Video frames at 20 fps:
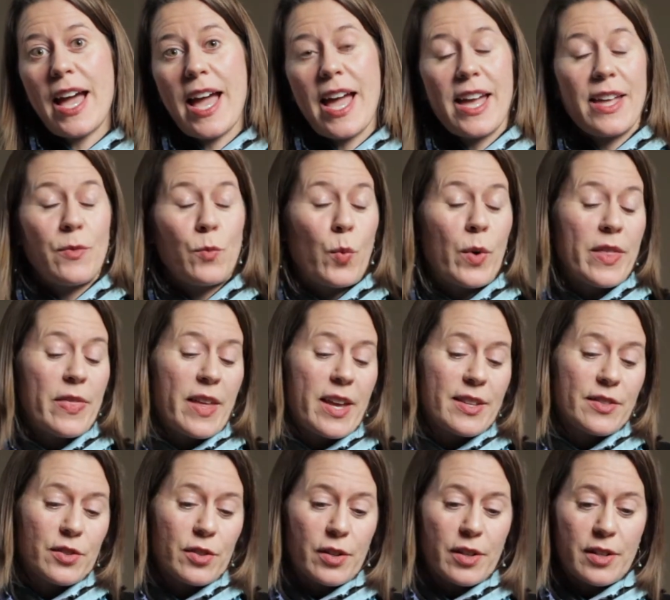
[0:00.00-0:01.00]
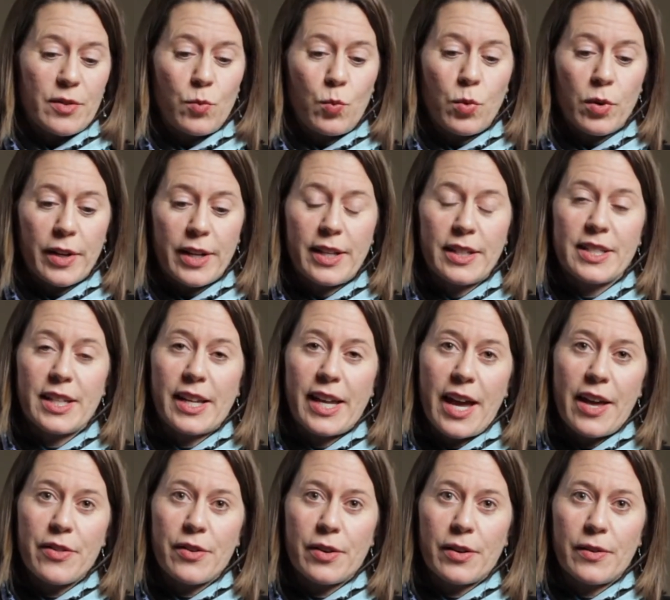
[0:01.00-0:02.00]
And when they started working
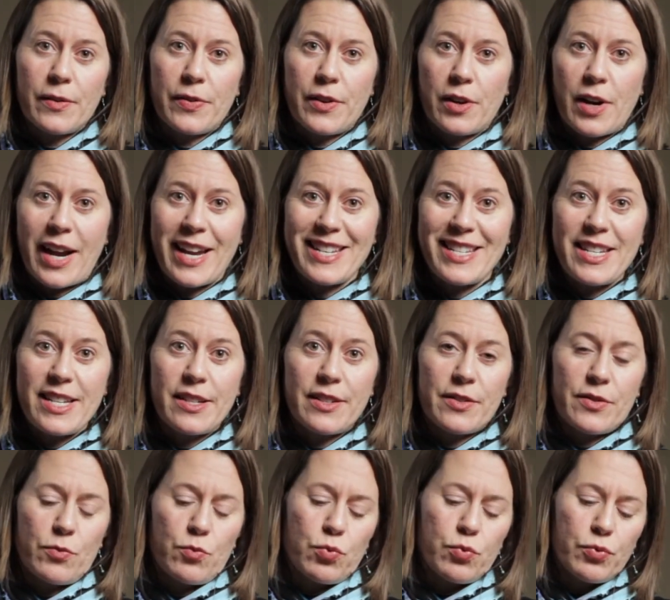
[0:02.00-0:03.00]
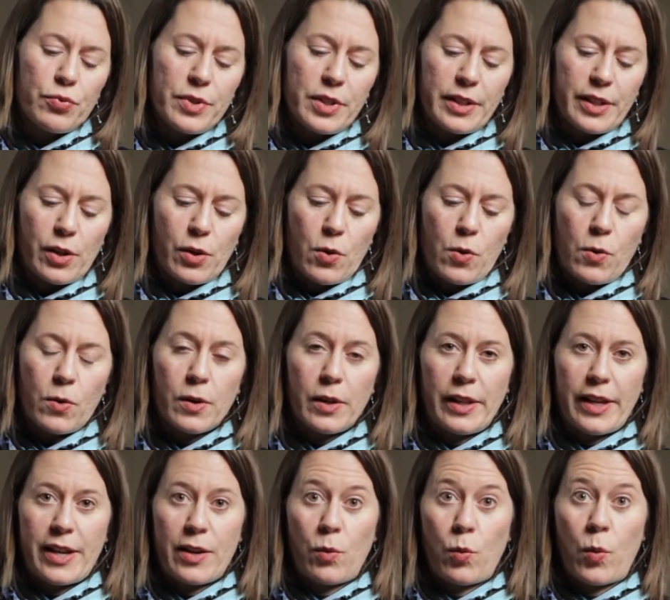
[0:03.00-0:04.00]
together, their ideas really
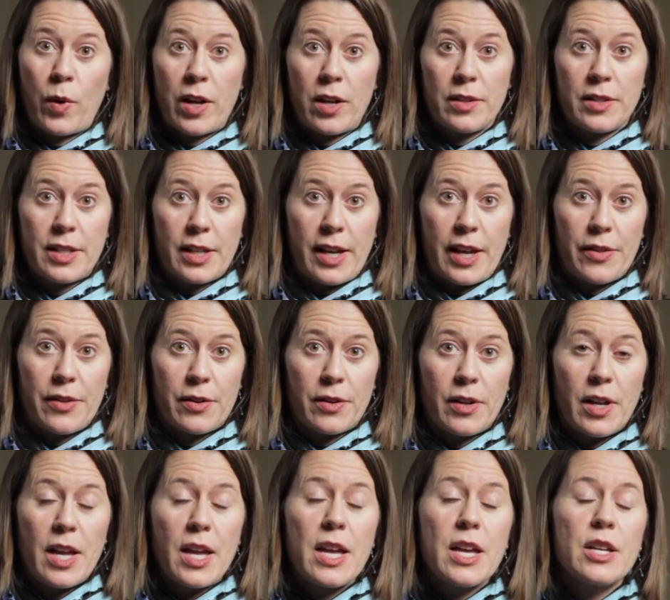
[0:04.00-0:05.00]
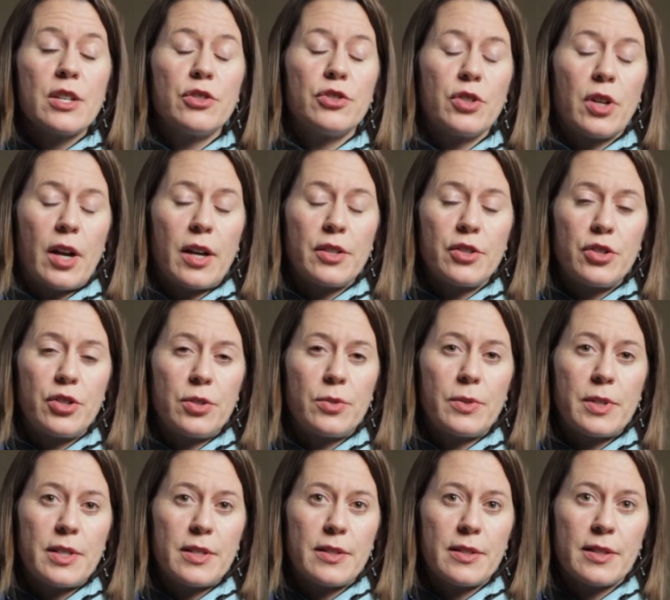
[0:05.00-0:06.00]
correlate well together. John
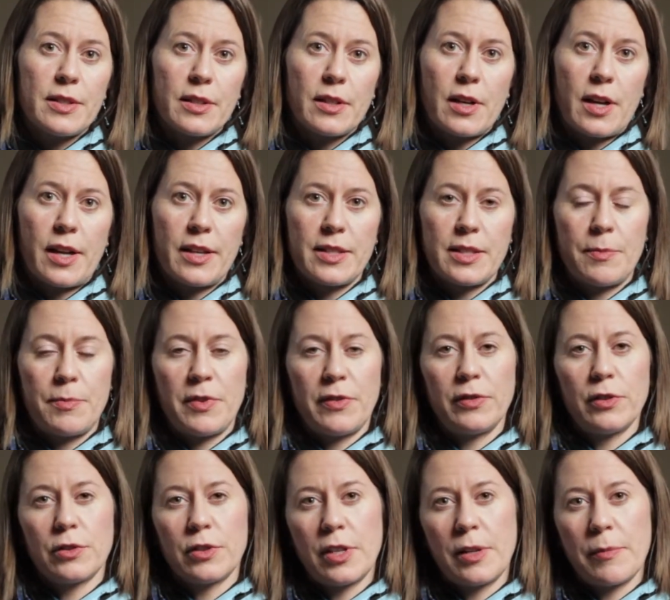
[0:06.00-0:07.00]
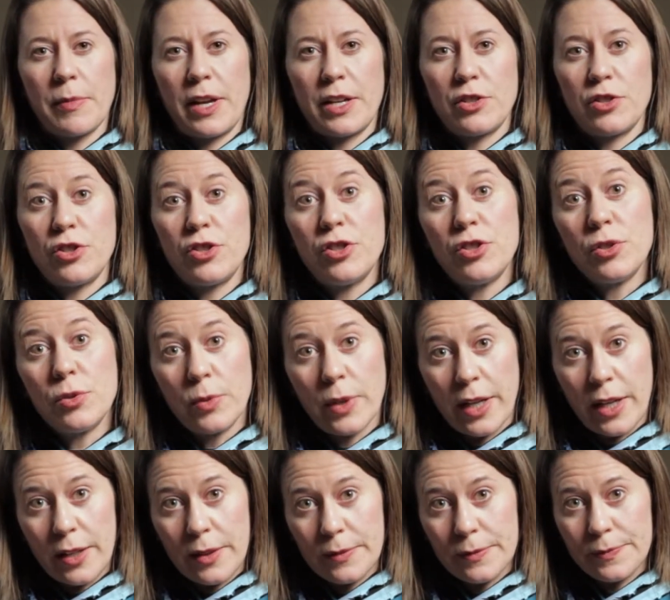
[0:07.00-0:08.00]
Dewey's concept of learning by
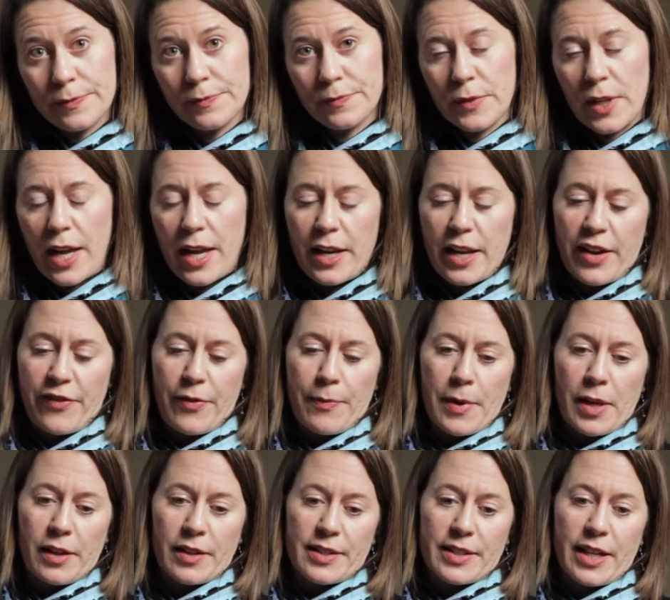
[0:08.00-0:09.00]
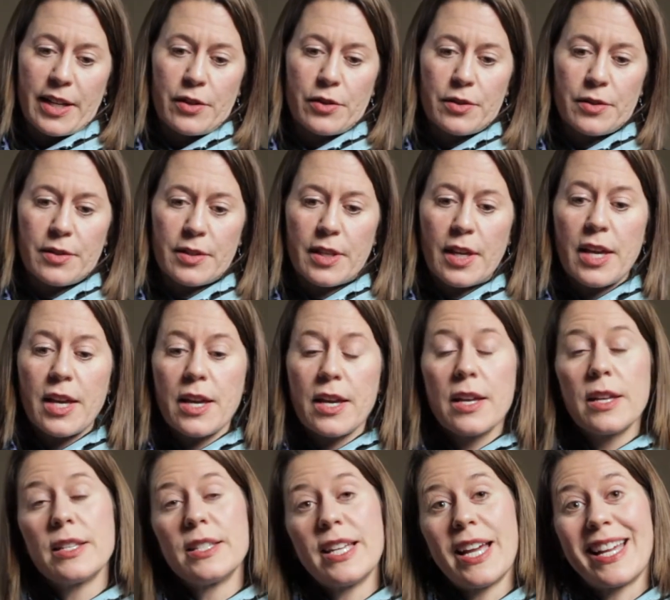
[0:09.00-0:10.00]
doing, and F.M. Alexander's
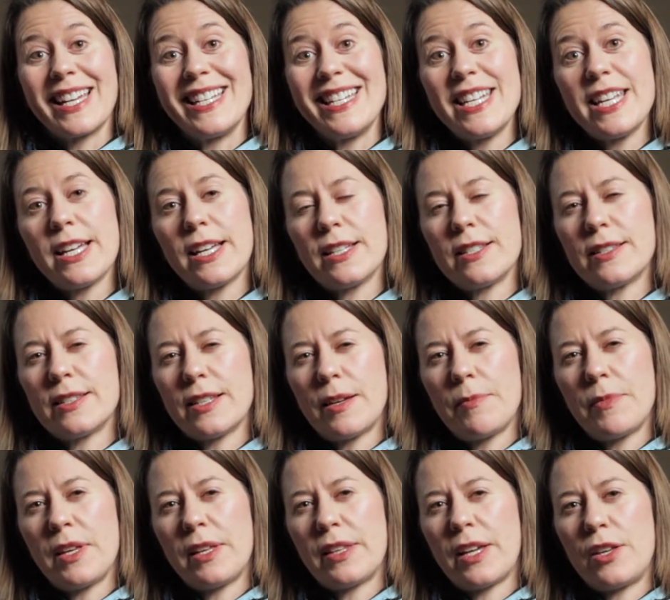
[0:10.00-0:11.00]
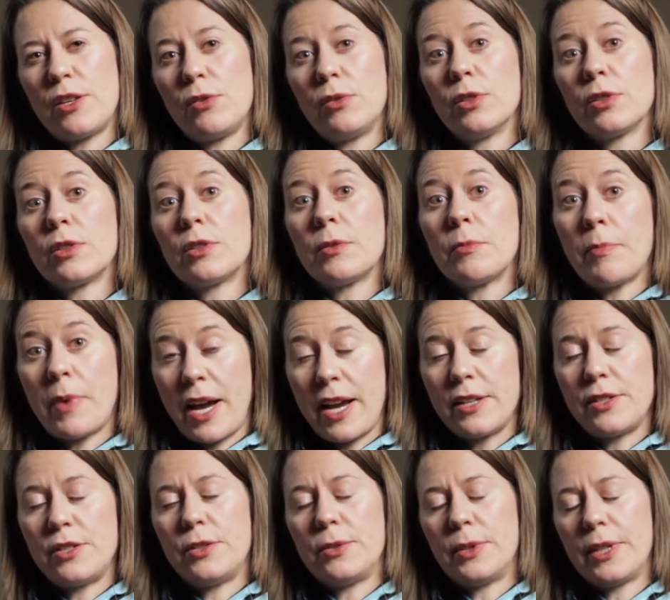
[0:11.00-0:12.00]
technique is something that you learn by
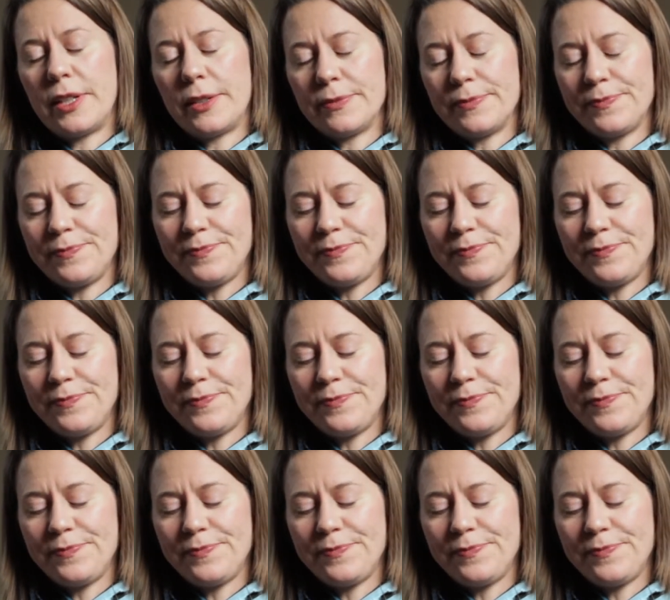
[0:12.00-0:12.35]
doing.